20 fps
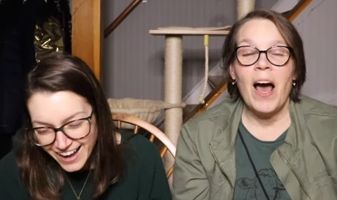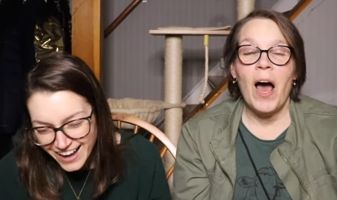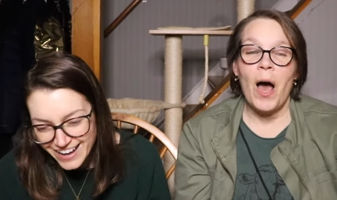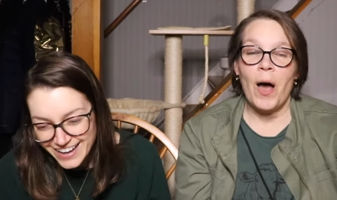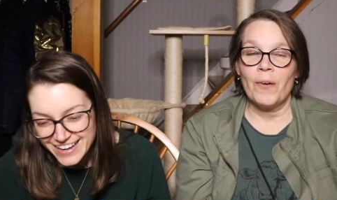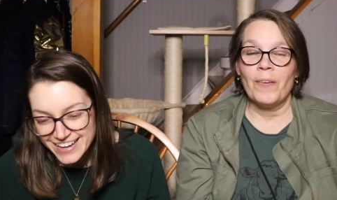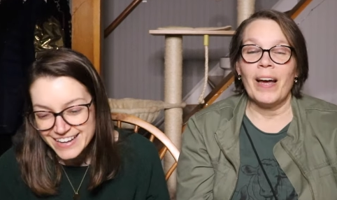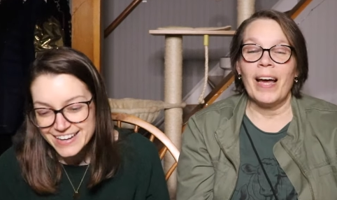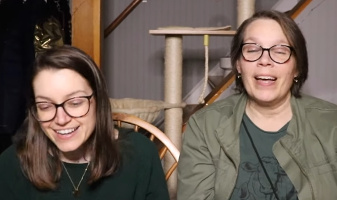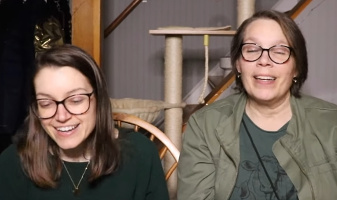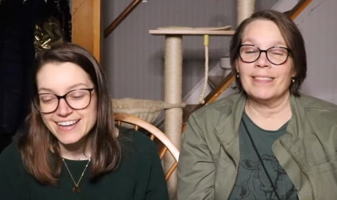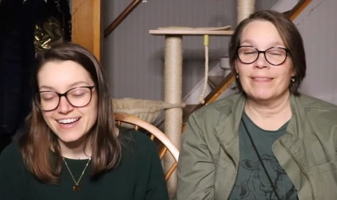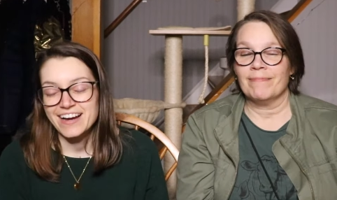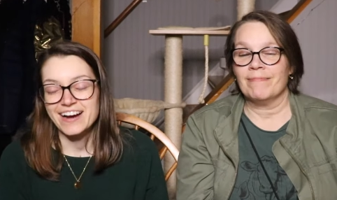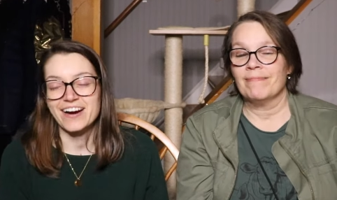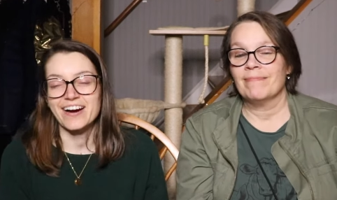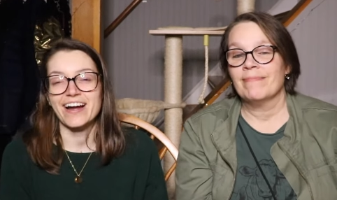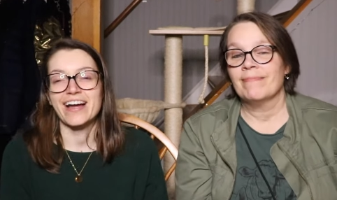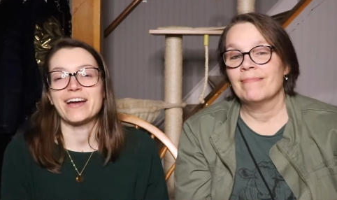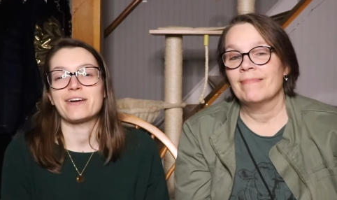Speaker 1: all right.
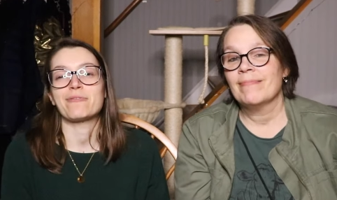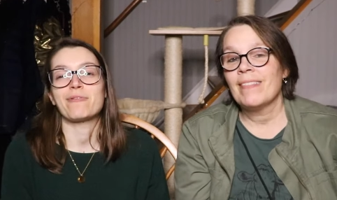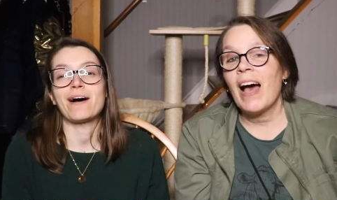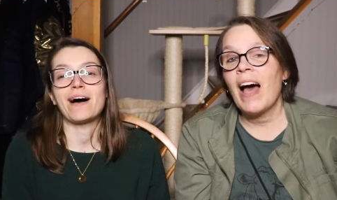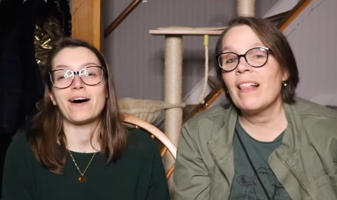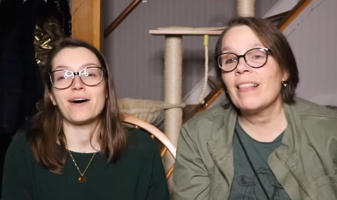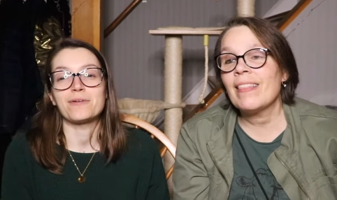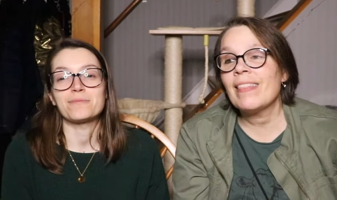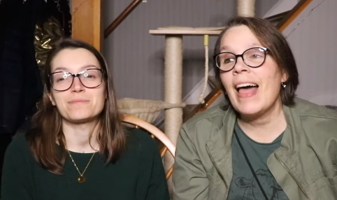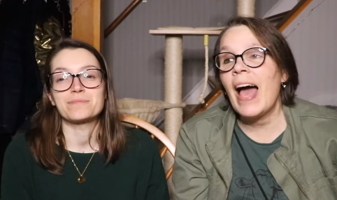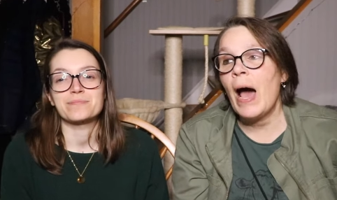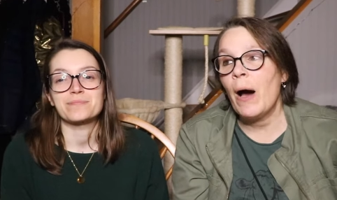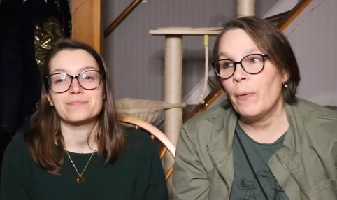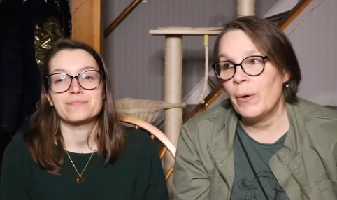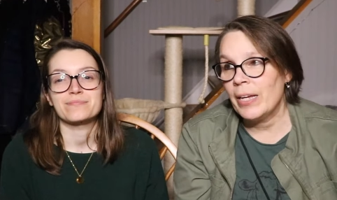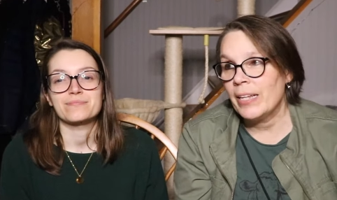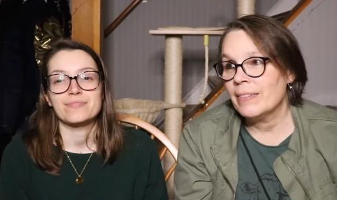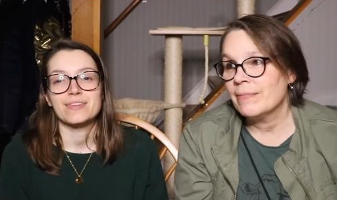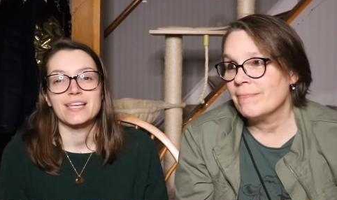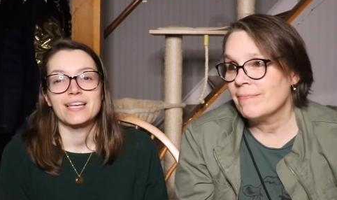All right. Well, I'll
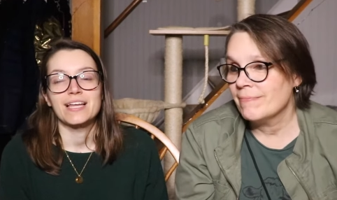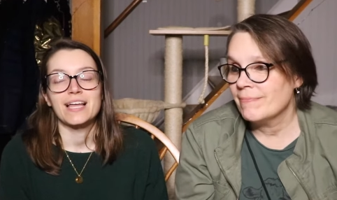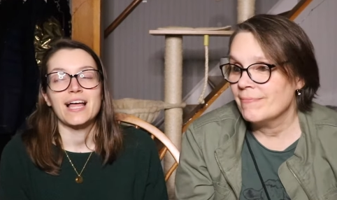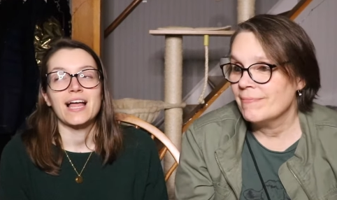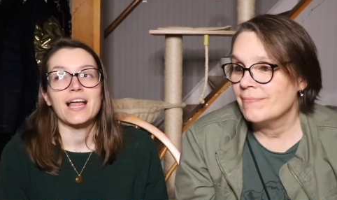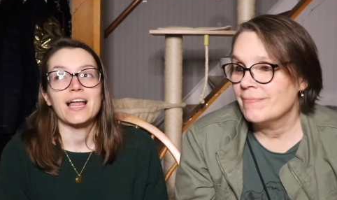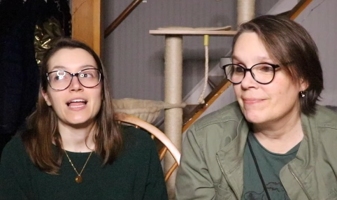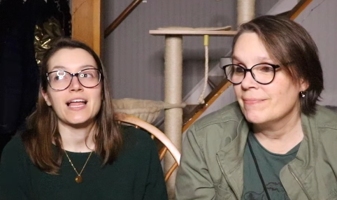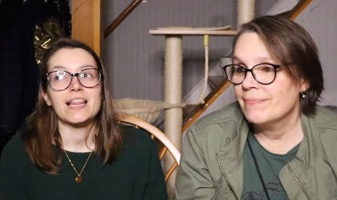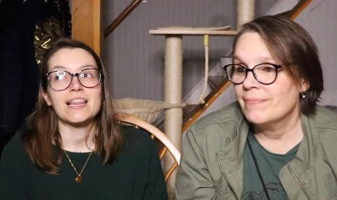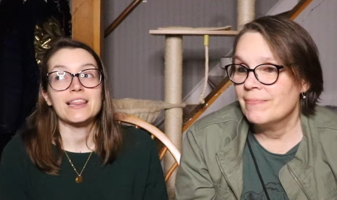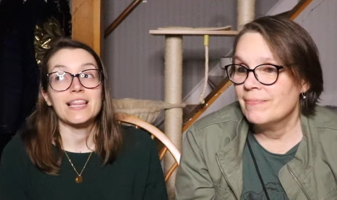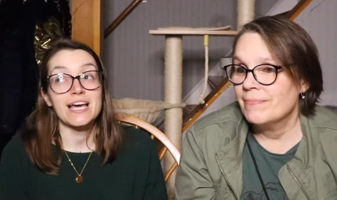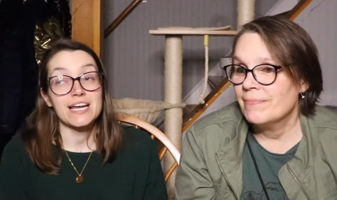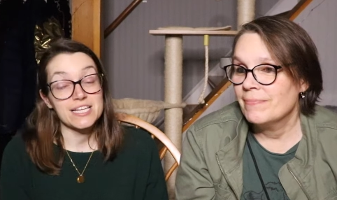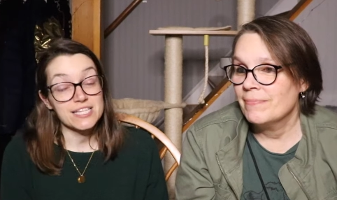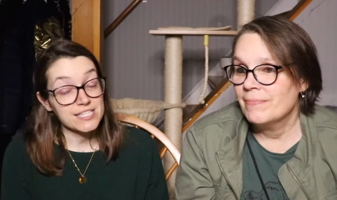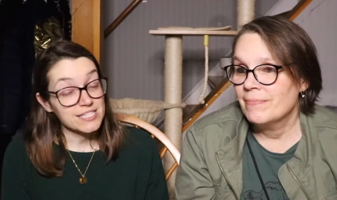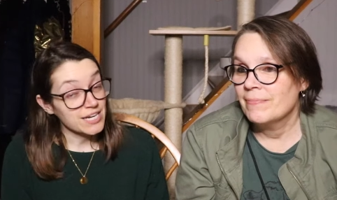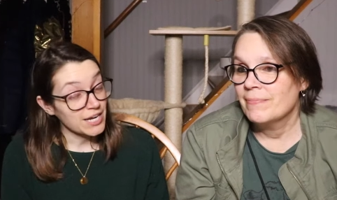allow it.
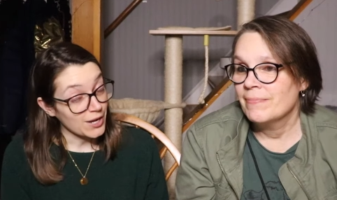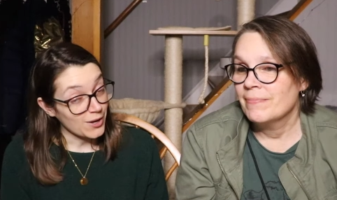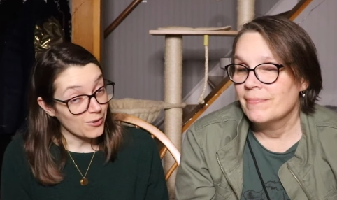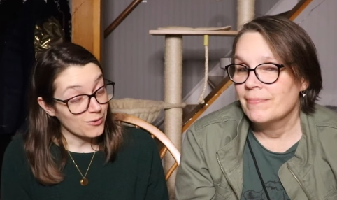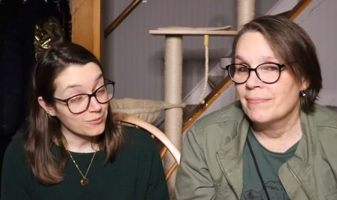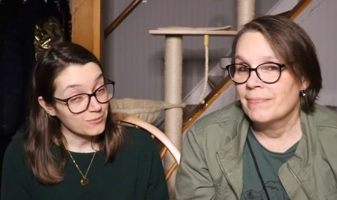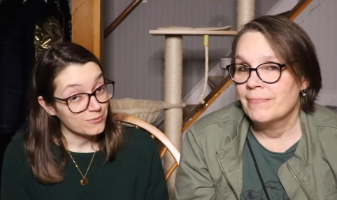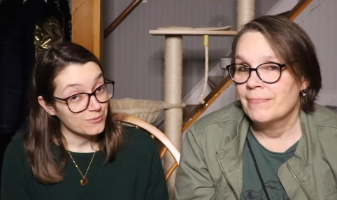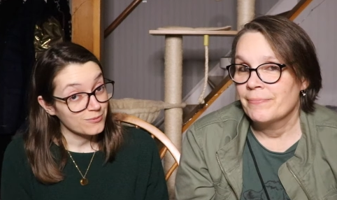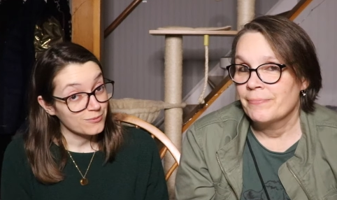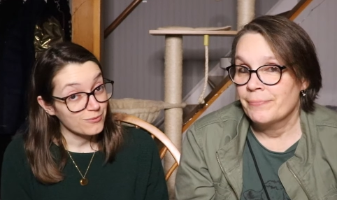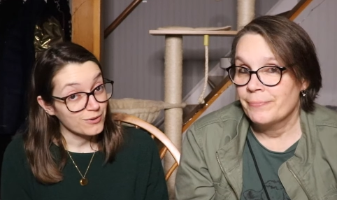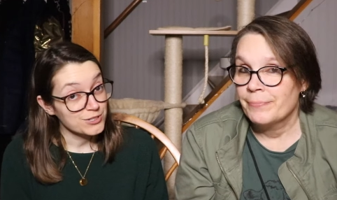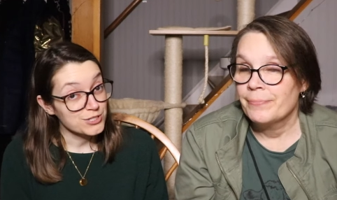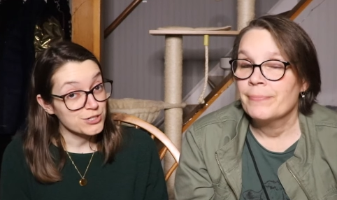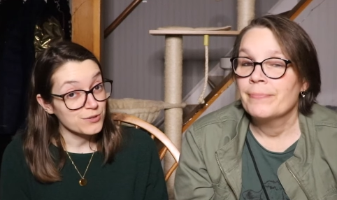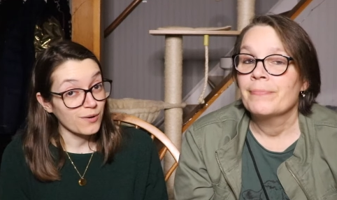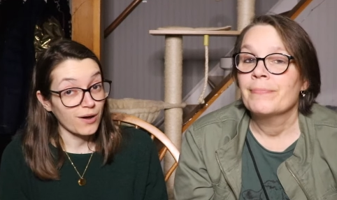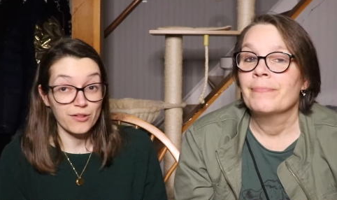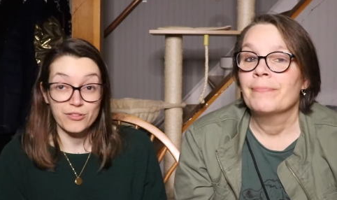Let us know
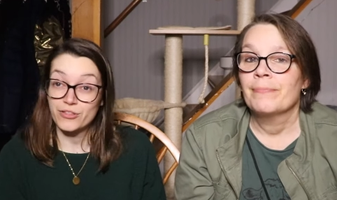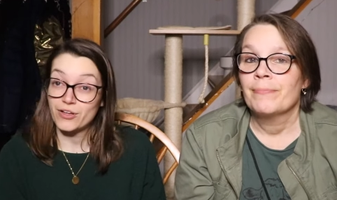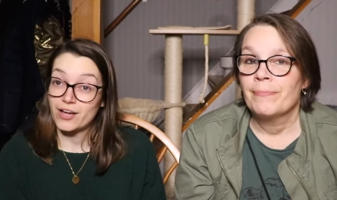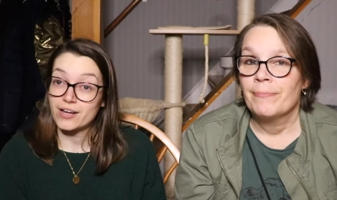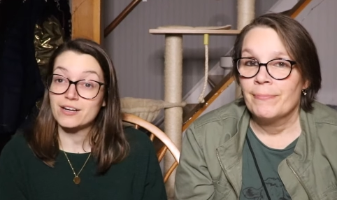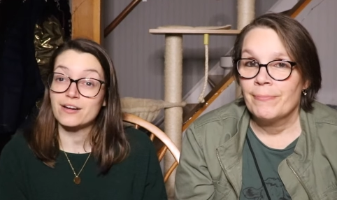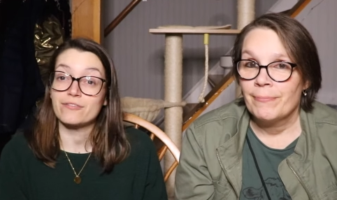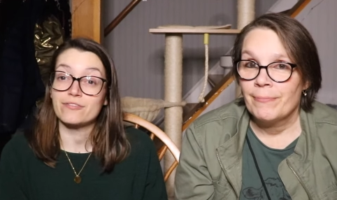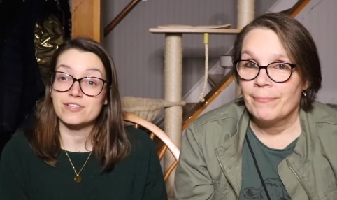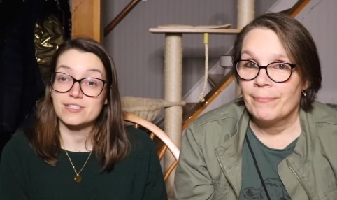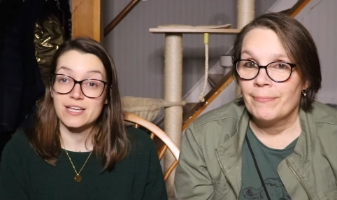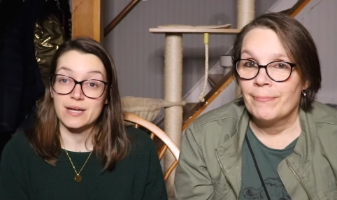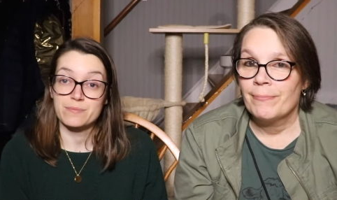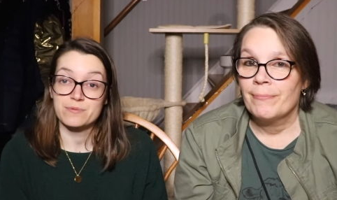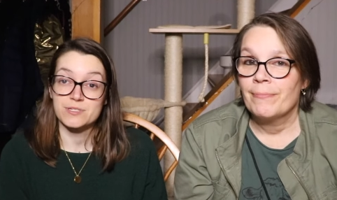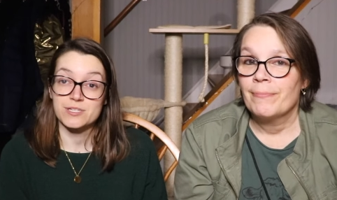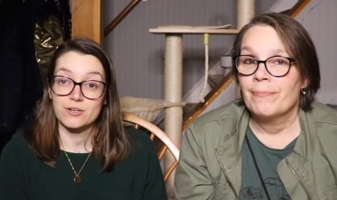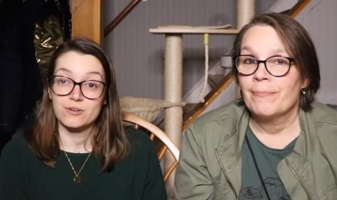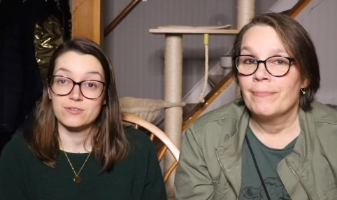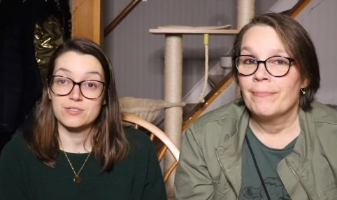what you all thought of this
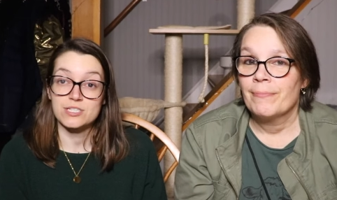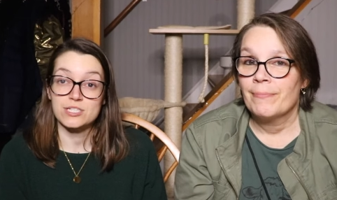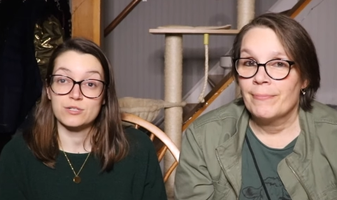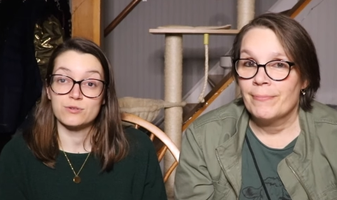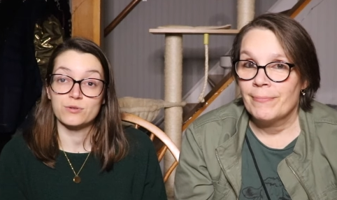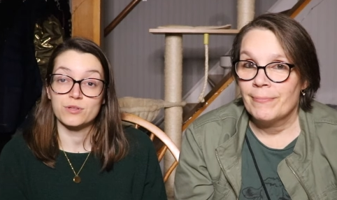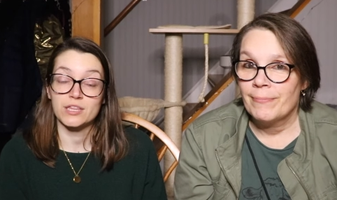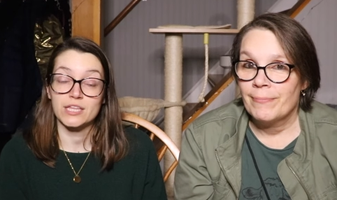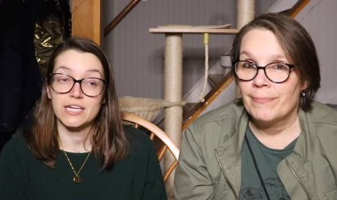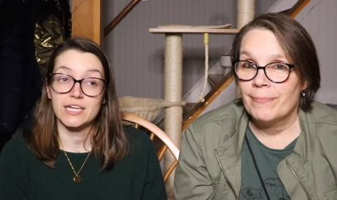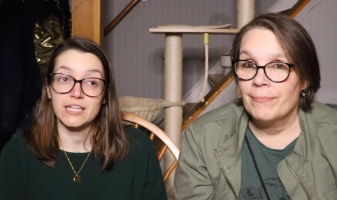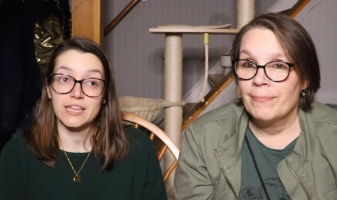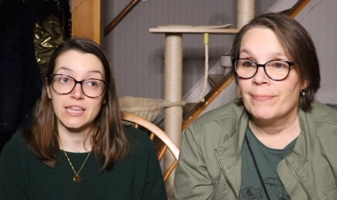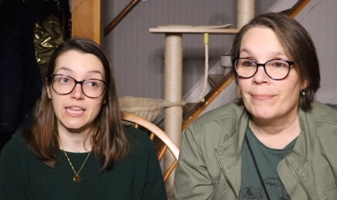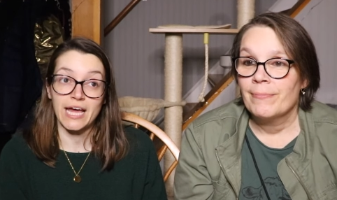episode. Do you think